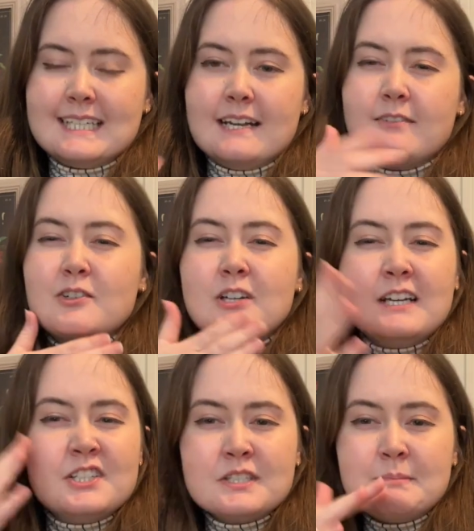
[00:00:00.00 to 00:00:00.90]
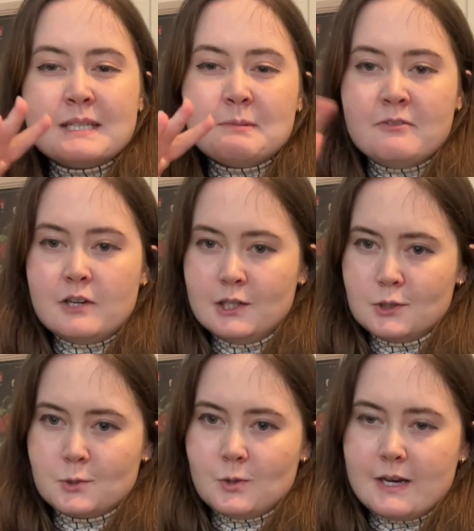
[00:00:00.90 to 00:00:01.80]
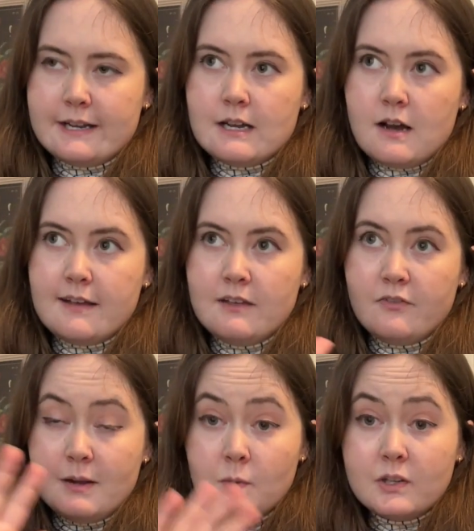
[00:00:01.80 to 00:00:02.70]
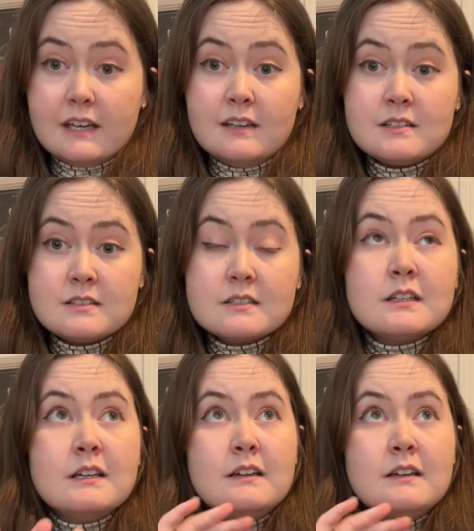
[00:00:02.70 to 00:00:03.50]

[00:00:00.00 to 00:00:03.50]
And it just makes my throat sore. And if I'm honest,